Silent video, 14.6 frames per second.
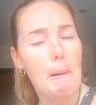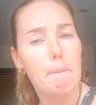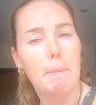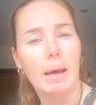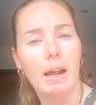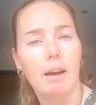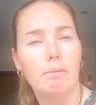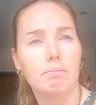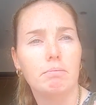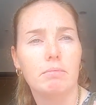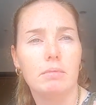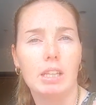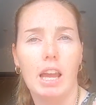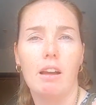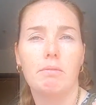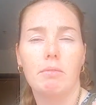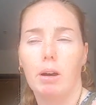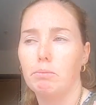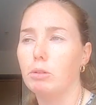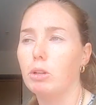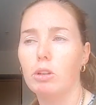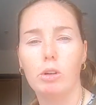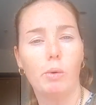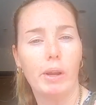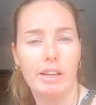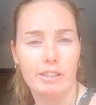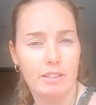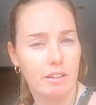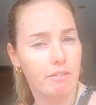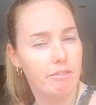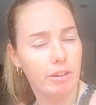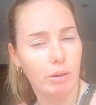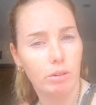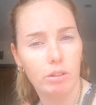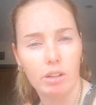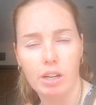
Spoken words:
But yeah, I'm not the quickest in the field.